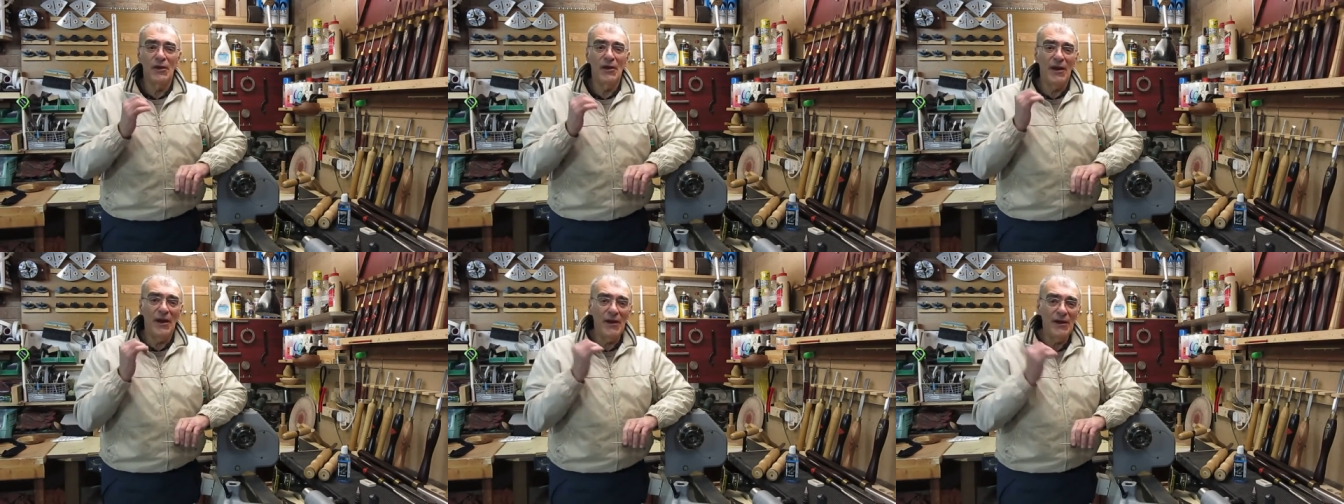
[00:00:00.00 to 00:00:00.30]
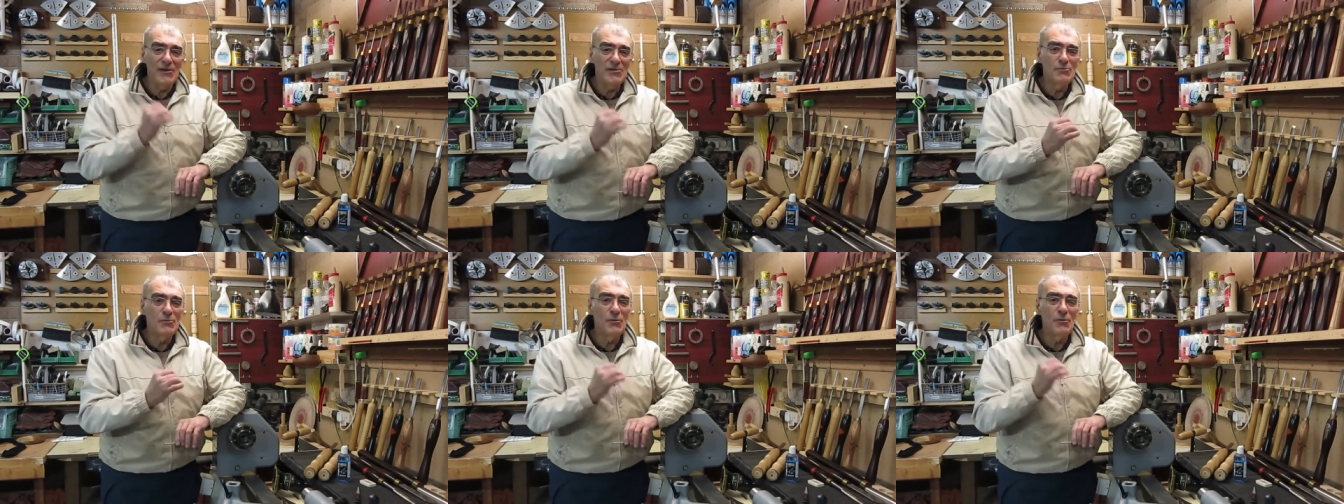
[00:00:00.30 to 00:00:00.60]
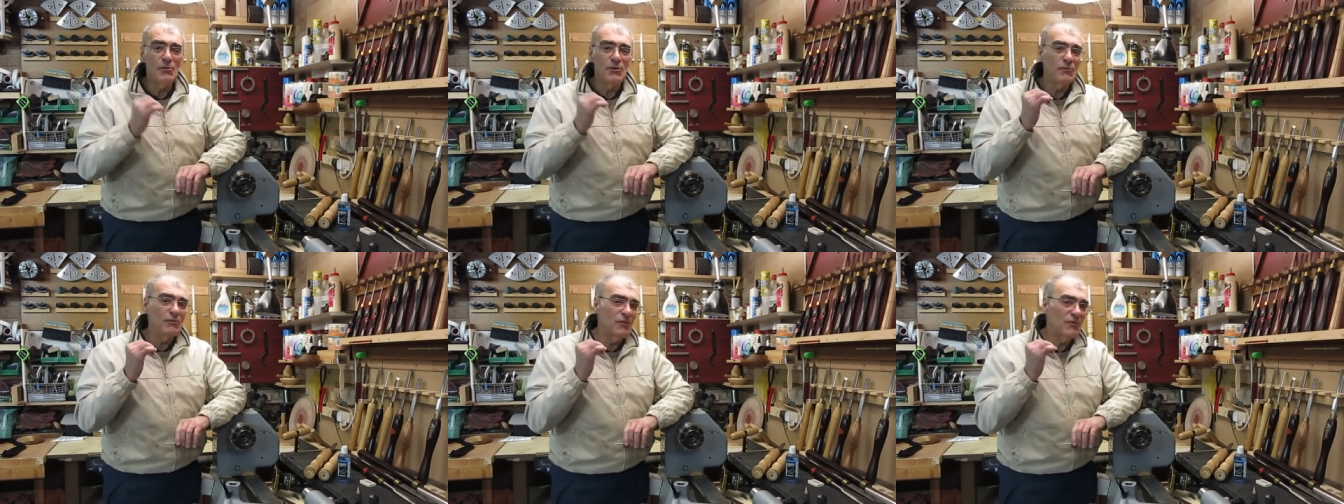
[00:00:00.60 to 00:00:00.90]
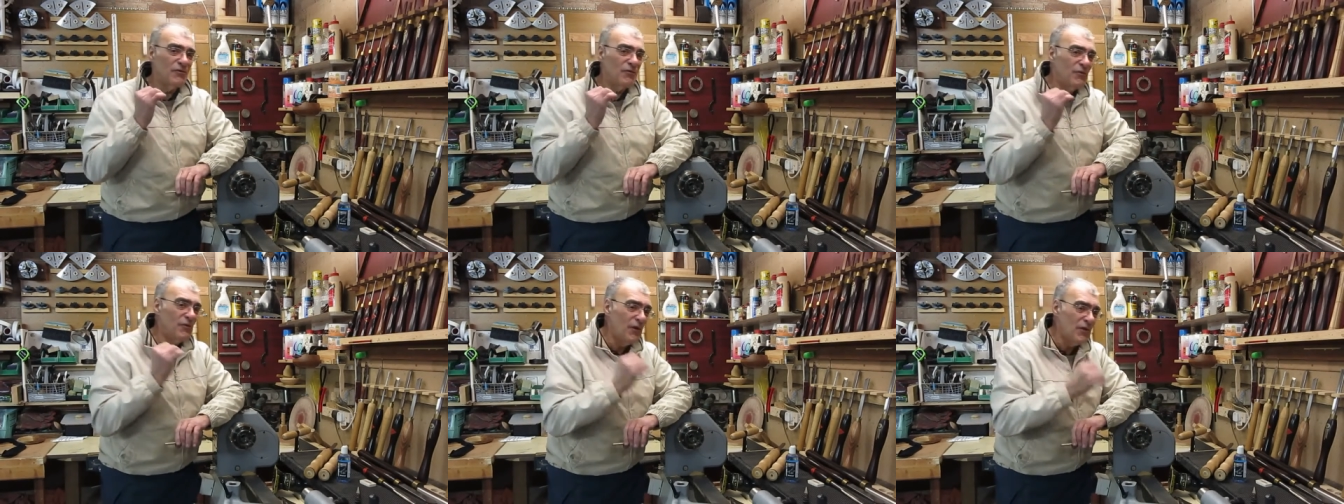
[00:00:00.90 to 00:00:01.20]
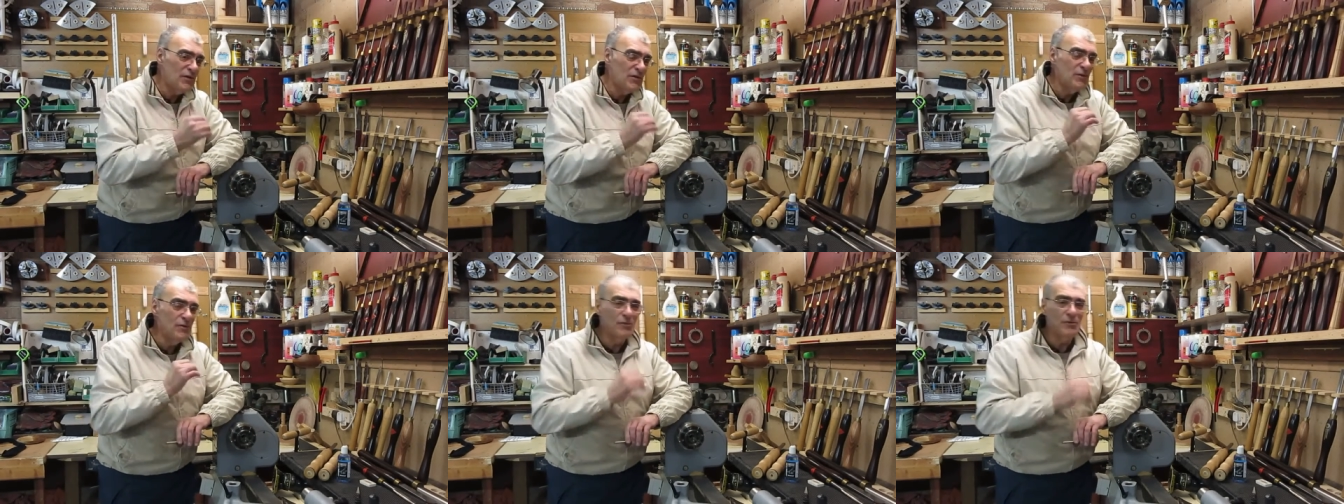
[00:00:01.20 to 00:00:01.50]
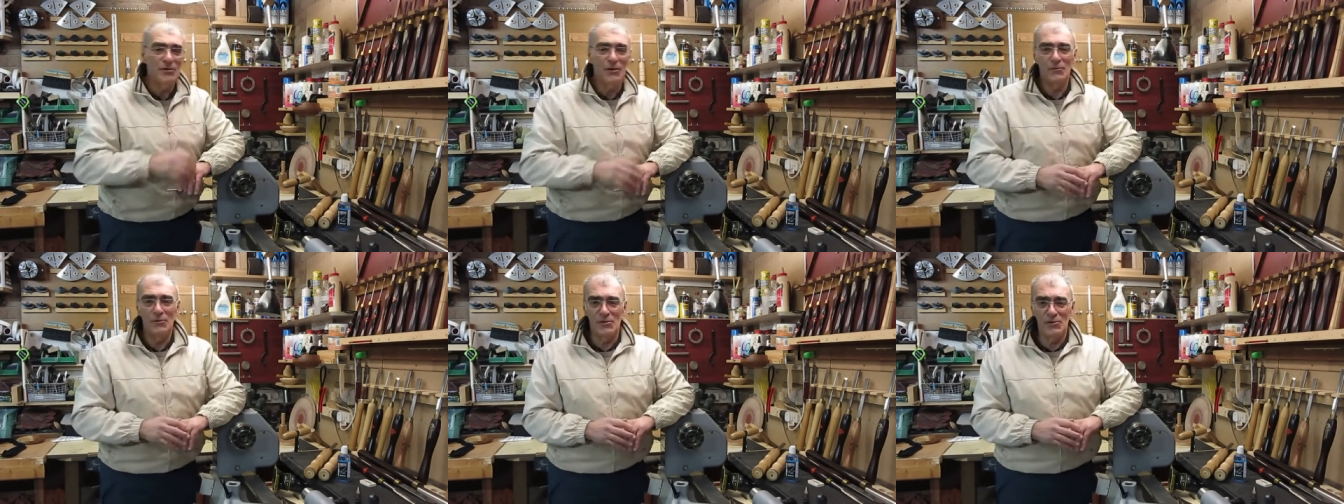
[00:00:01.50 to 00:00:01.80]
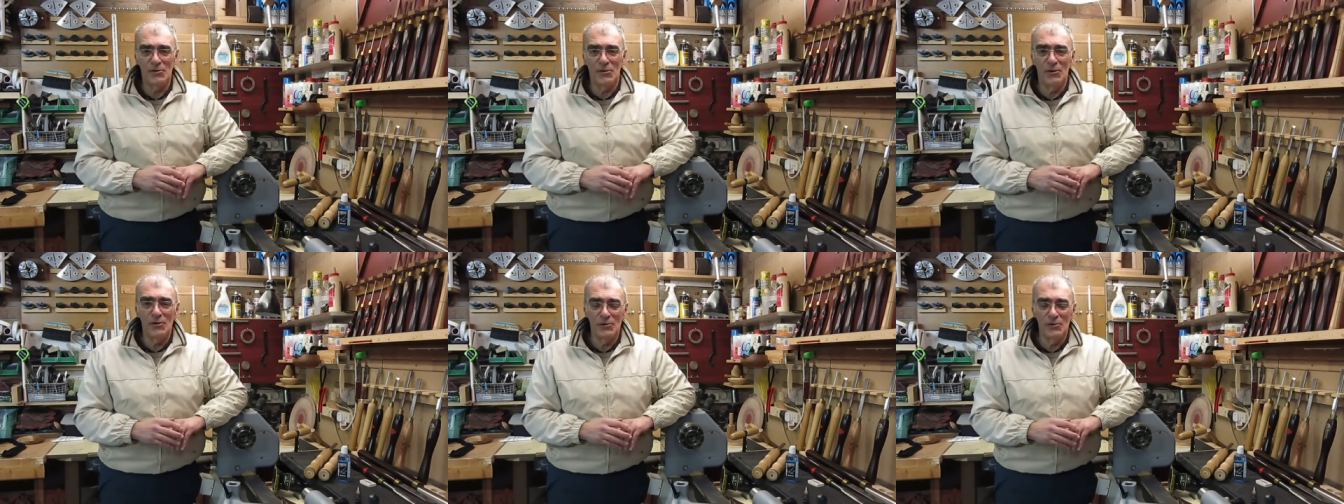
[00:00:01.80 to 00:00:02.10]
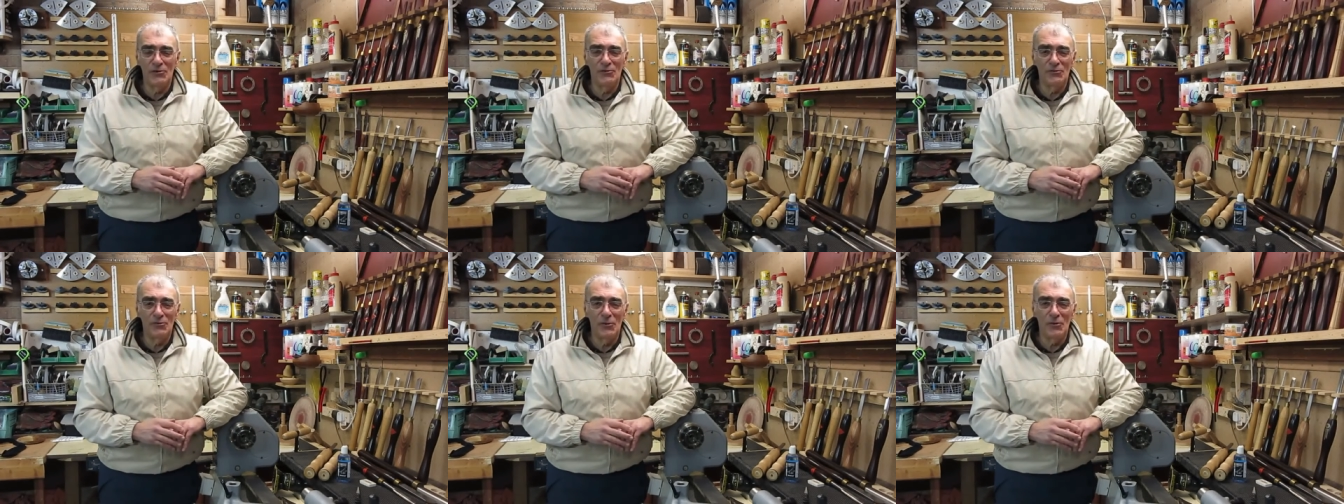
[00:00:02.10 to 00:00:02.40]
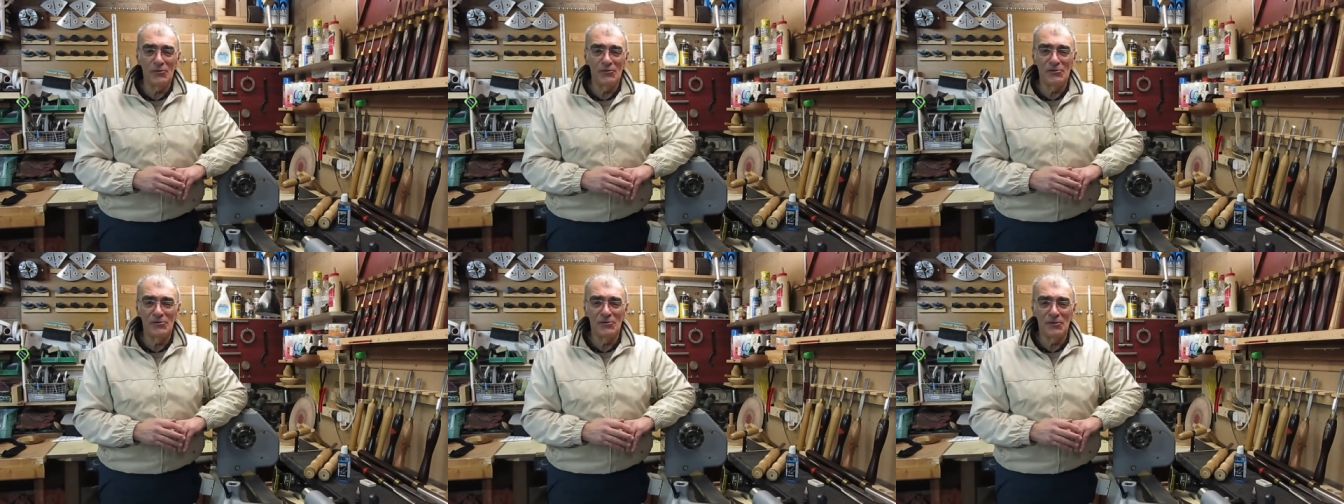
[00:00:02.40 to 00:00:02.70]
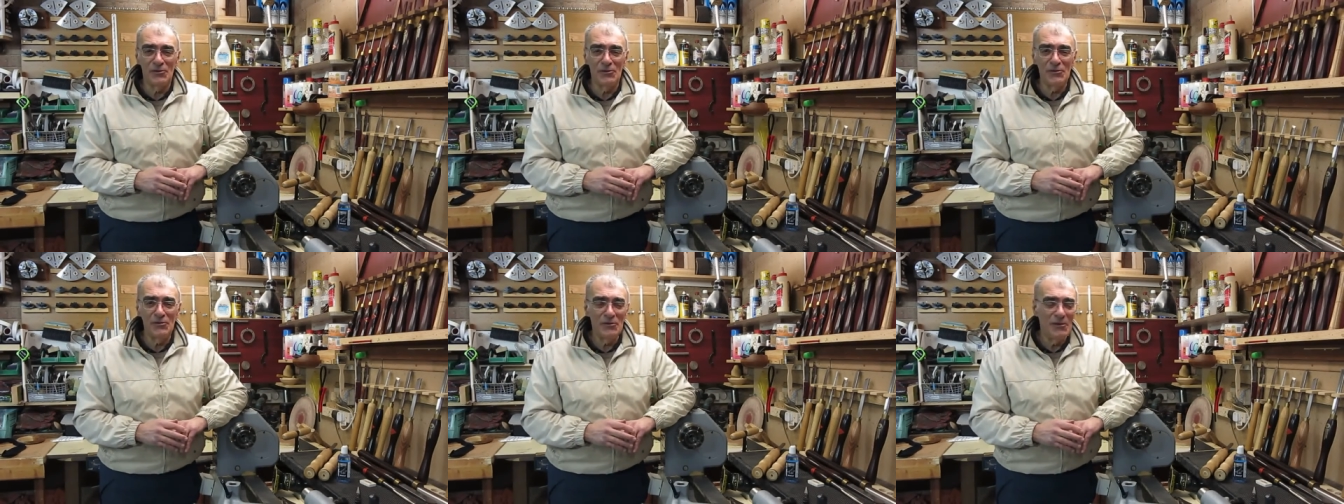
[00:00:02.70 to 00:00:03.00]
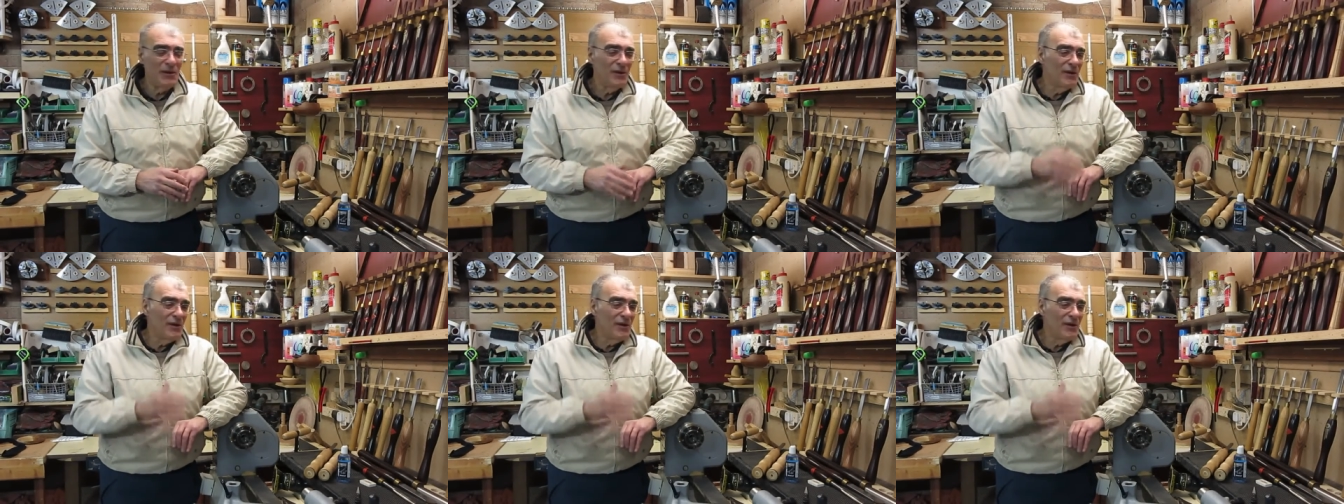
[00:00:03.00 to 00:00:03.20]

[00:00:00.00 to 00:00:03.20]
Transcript: an expert and professional demonstration of what to do,